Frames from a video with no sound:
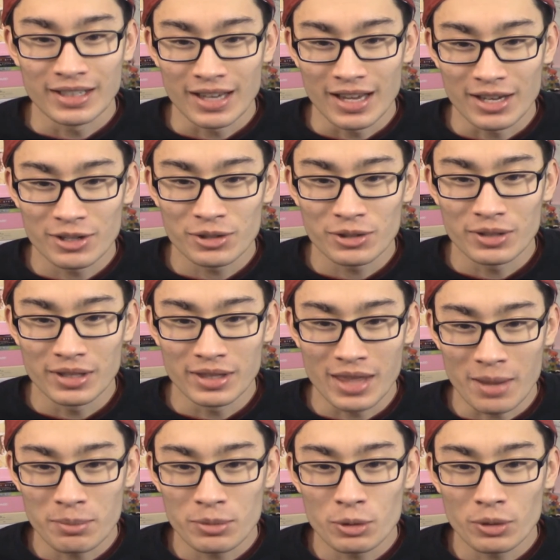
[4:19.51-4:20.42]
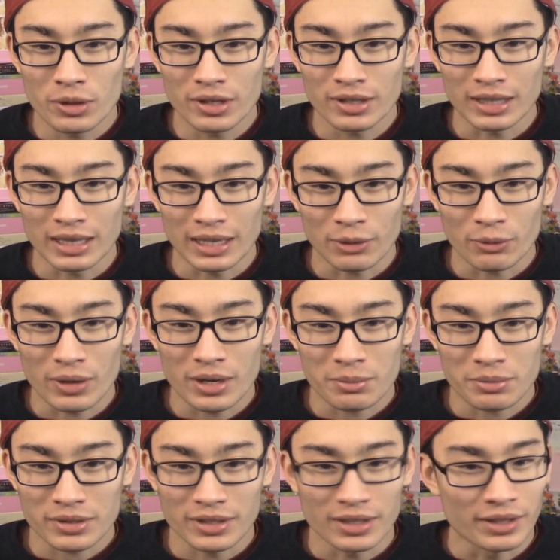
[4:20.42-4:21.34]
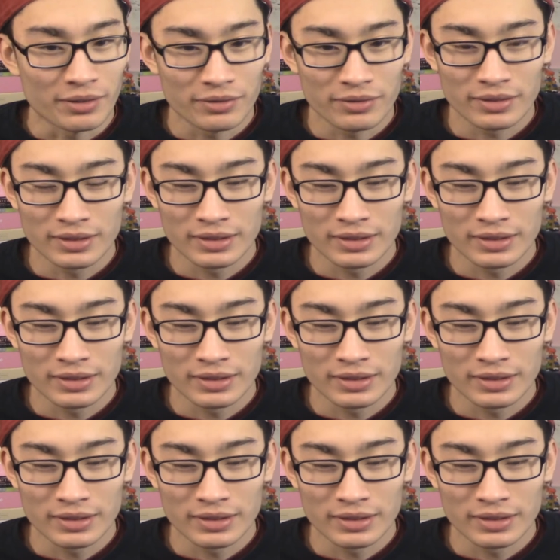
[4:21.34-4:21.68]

and just them doing like random stuff.